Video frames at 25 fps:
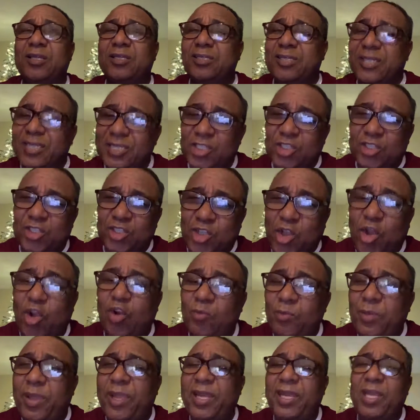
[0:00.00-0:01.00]
this
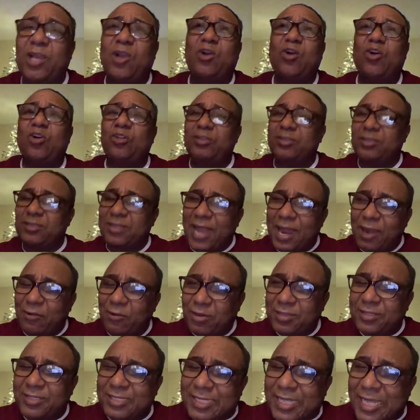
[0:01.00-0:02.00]
young man they call
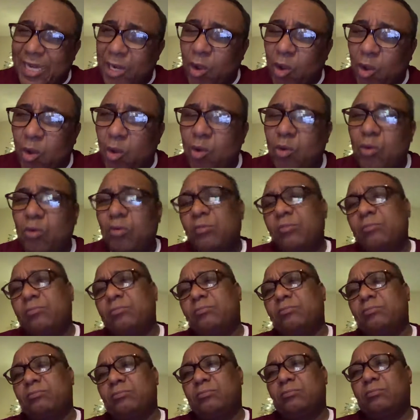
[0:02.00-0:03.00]
Darius Dillon,
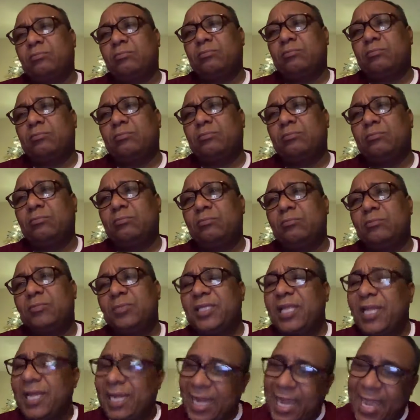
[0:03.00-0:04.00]

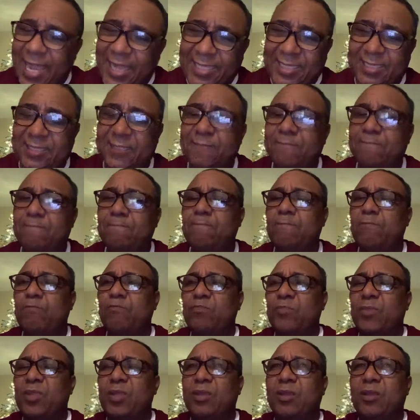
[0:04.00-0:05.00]
the light,
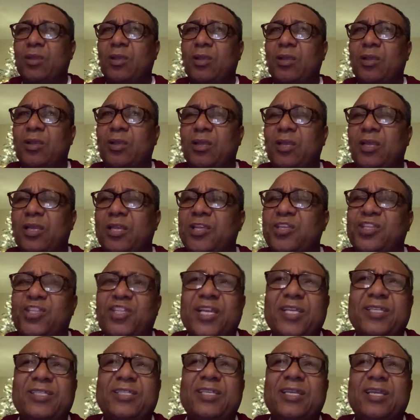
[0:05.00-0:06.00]

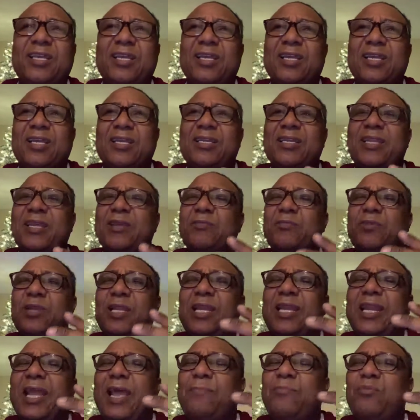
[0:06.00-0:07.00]
the
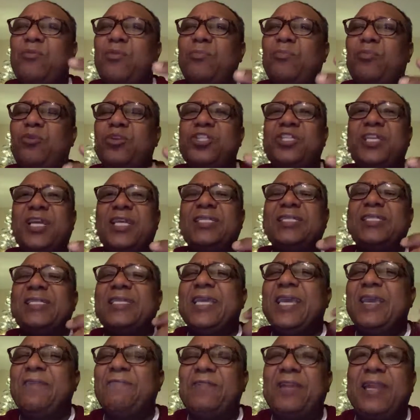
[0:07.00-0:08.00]
Liberian people just
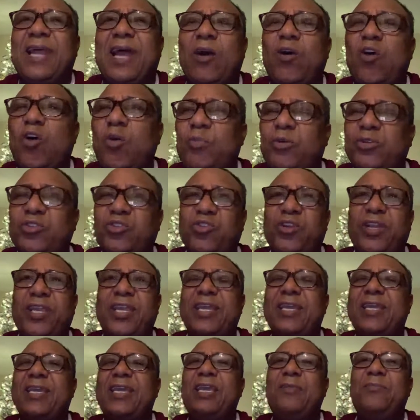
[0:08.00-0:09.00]
gave him that opportunity.
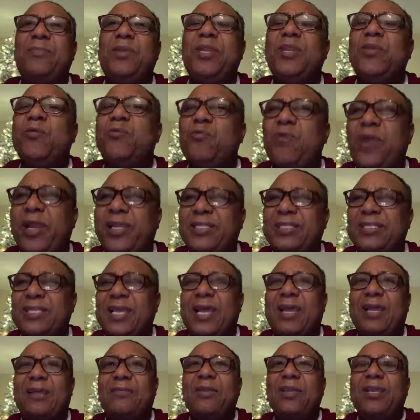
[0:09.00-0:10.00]
He came in the right
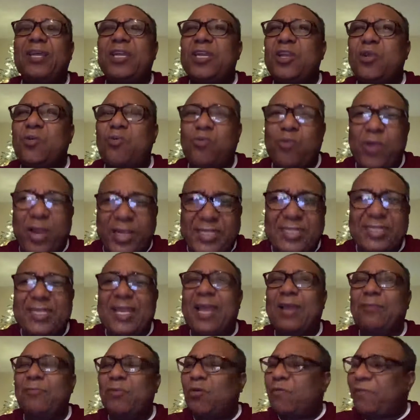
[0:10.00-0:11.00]

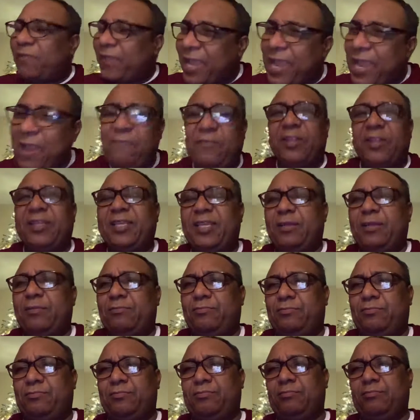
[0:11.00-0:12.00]
time of everything.
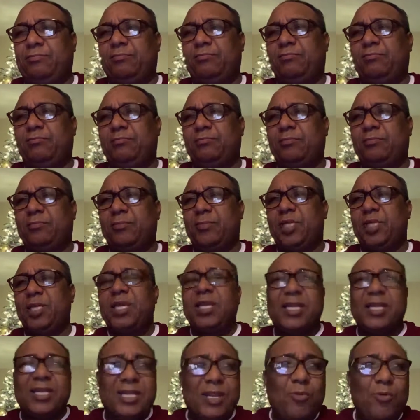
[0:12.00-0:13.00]

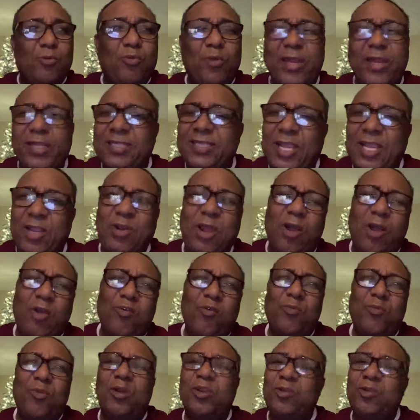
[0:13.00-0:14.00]
The right time. You know, I
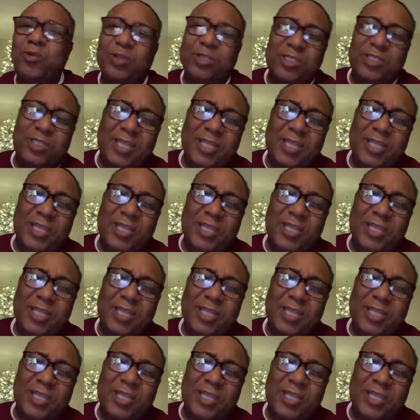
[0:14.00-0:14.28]
remember he was